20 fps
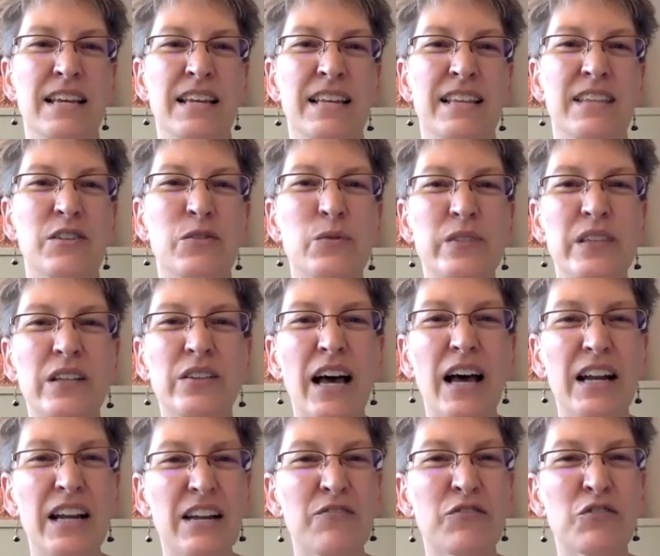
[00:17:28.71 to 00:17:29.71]
This was a lot
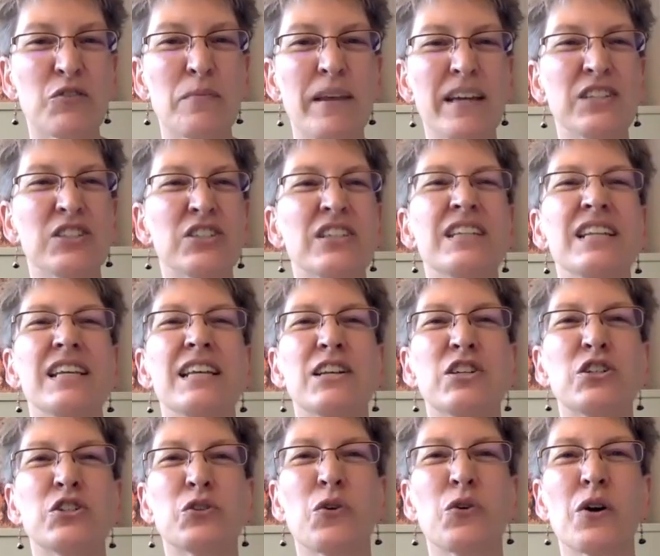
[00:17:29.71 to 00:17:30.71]
of information in a
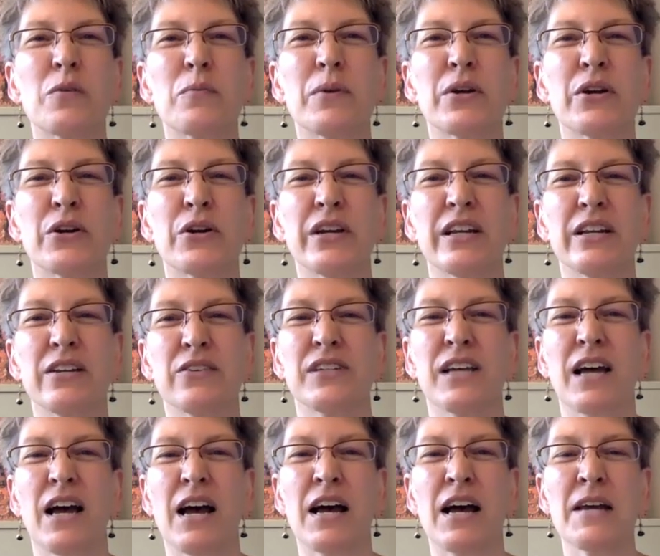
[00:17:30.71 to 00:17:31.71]
short period of
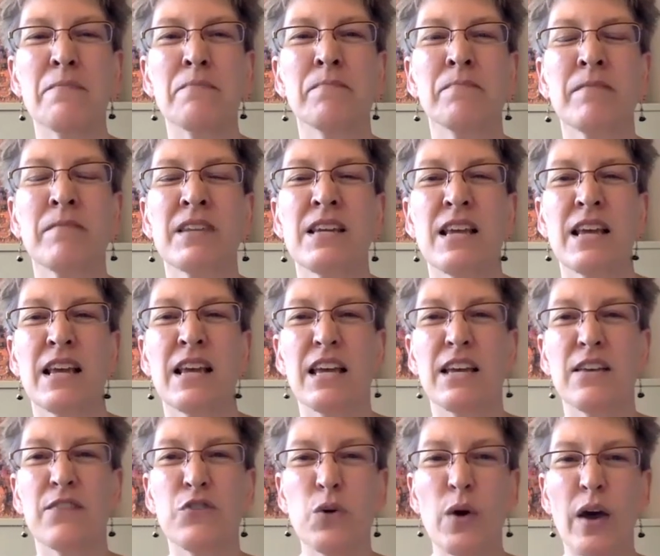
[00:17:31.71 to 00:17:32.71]
time.
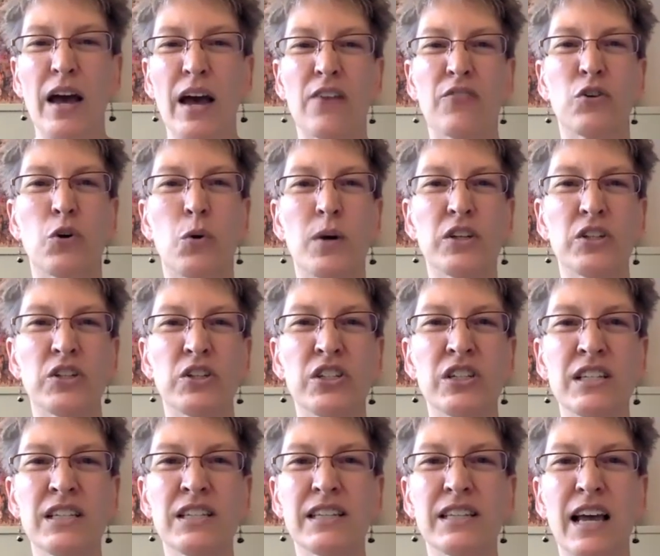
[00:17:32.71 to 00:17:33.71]
If you have
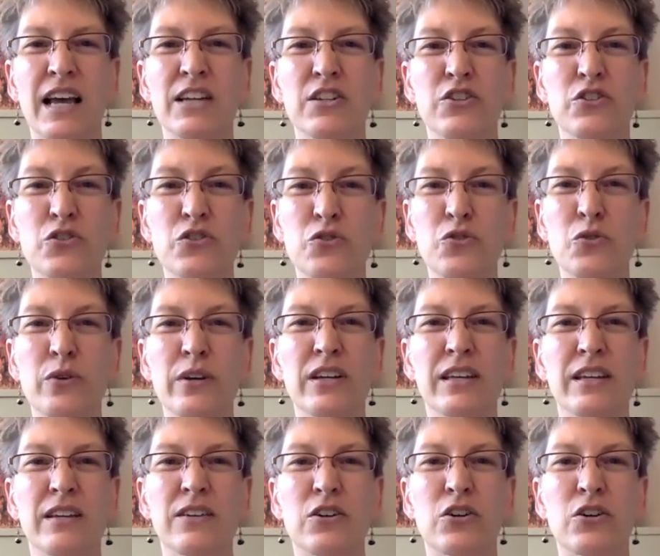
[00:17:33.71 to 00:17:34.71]
questions, I do
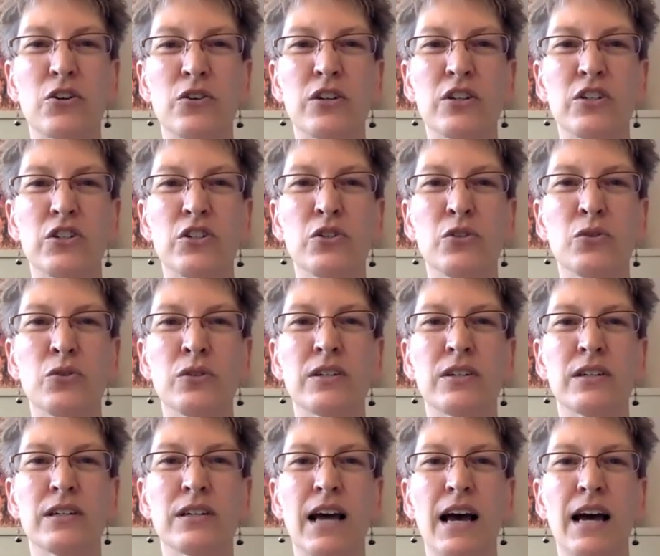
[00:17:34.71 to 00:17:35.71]
encourage you
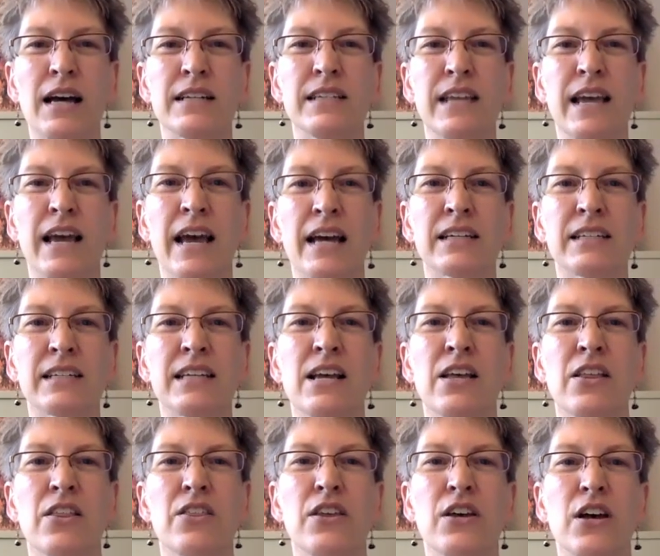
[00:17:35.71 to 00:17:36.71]
to contact
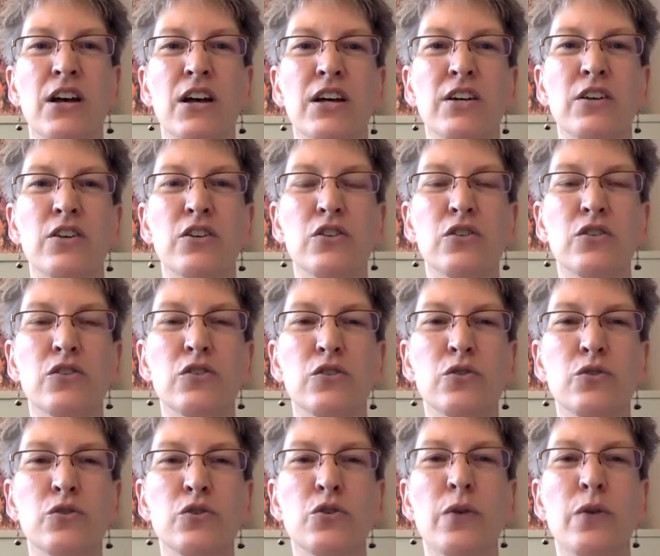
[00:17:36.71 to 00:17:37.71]
the
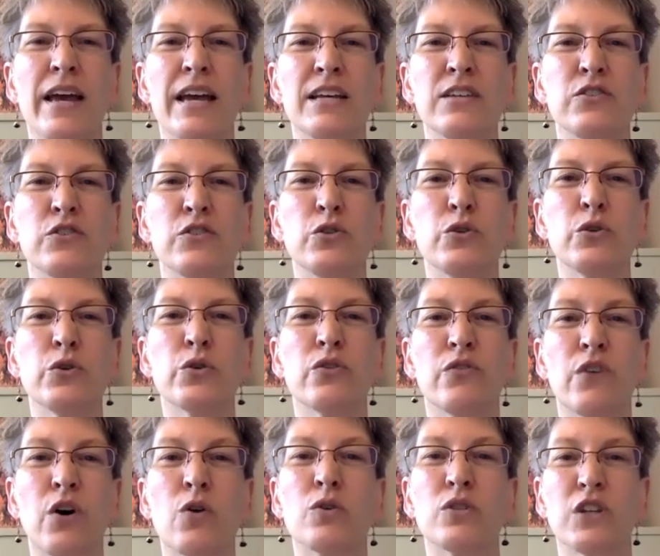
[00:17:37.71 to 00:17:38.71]
UUA's UU The
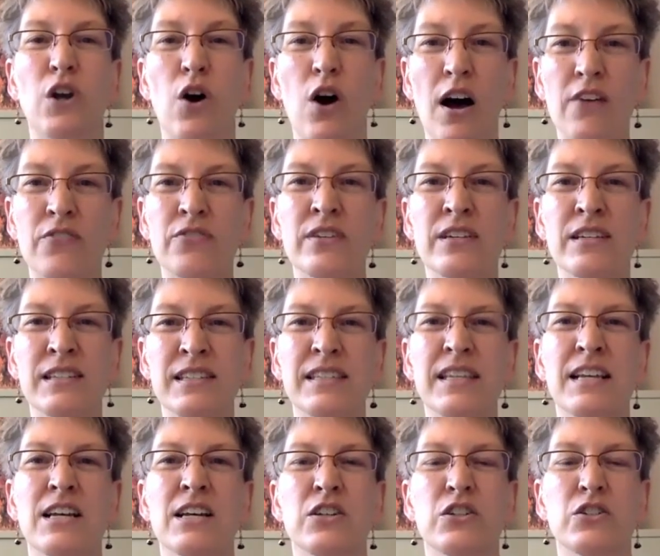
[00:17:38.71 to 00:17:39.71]
Vote office
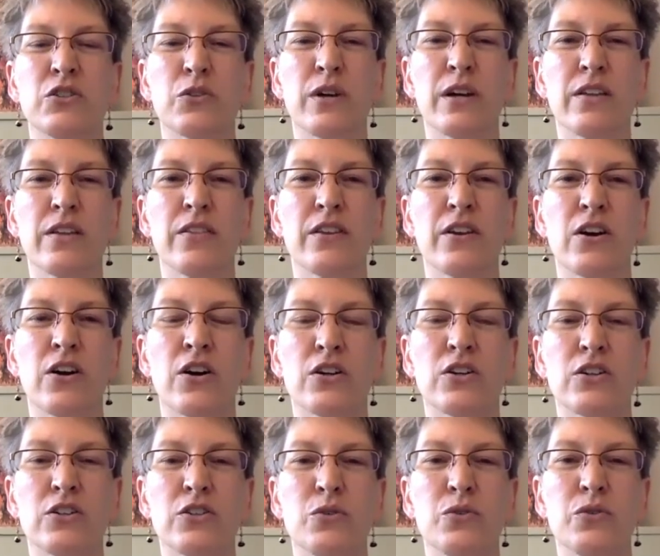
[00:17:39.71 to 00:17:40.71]
during their
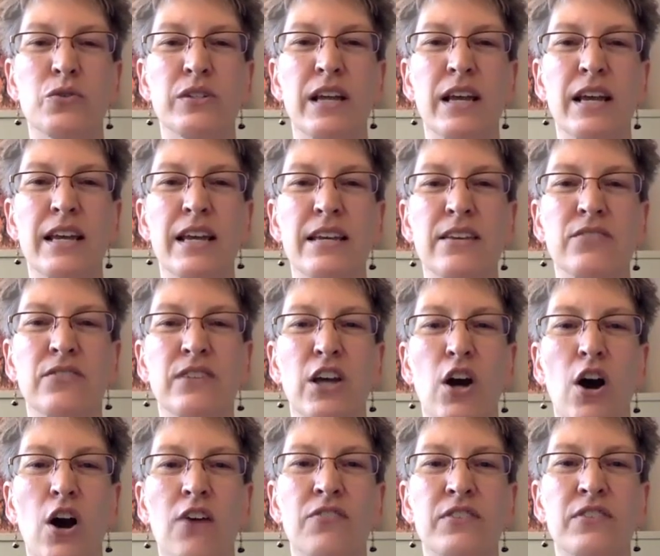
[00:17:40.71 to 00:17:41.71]
Tuesday evening
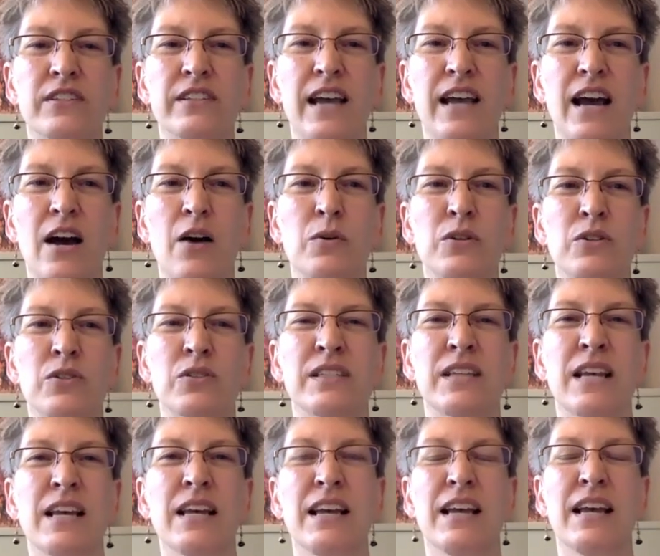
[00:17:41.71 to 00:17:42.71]
office hours.
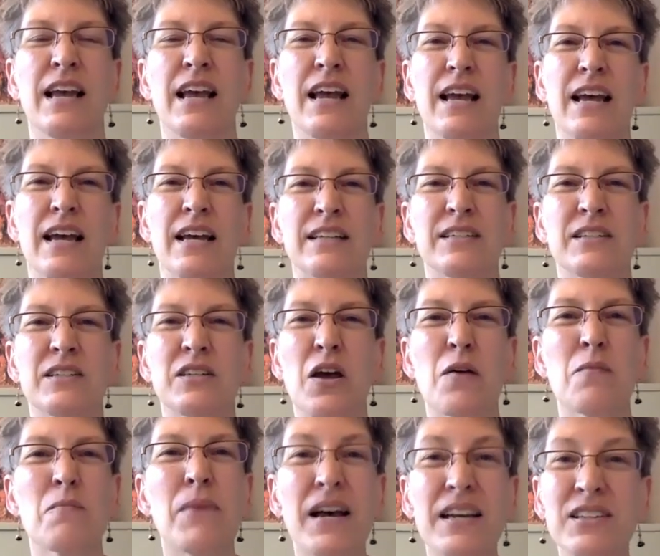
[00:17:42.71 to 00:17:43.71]
And
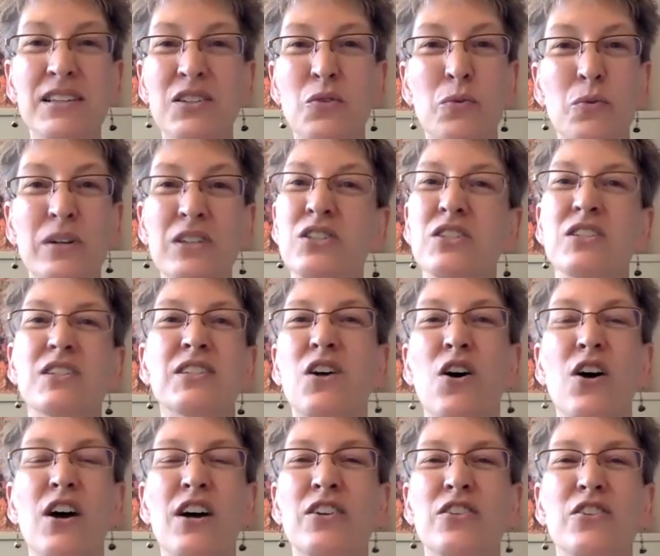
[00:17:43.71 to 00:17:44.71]
best wishes
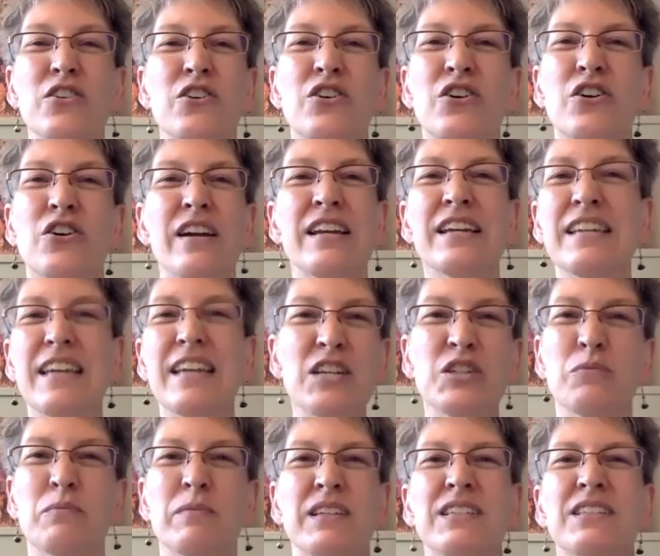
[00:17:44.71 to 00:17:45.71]
on your
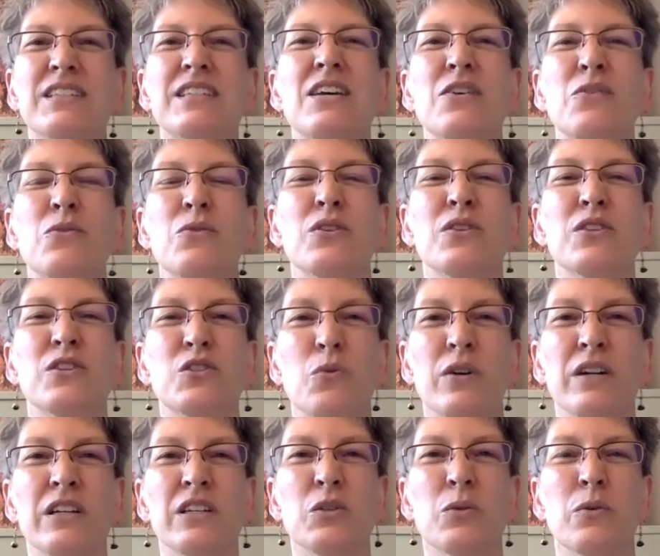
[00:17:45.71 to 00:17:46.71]
engagement with the
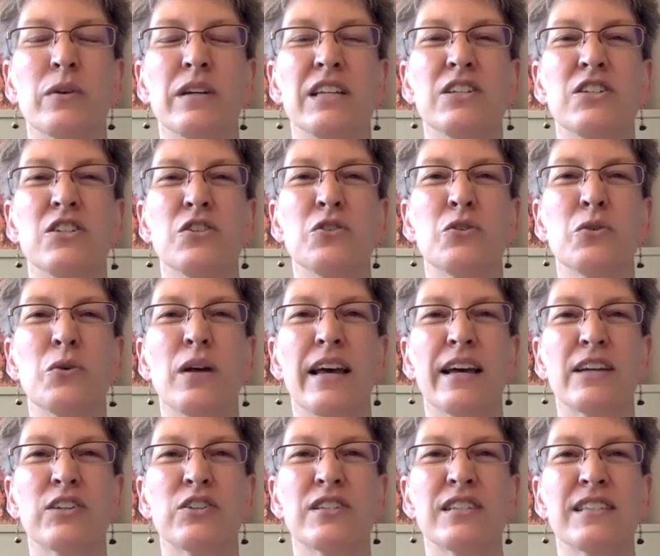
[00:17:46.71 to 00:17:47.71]
2022
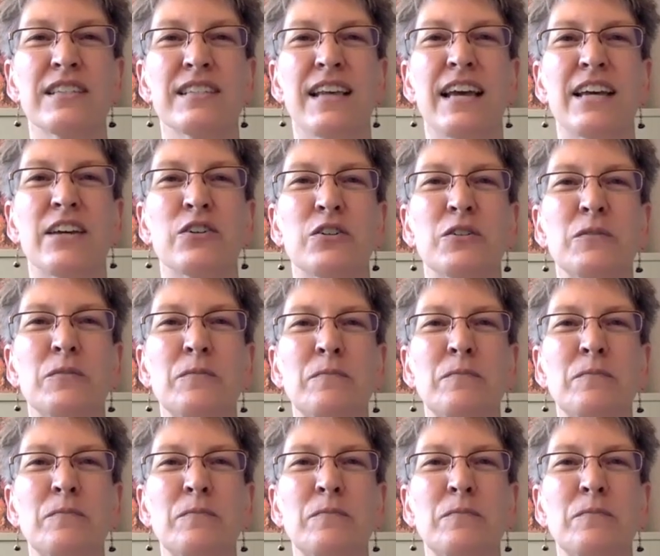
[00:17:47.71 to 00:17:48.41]
election cycle.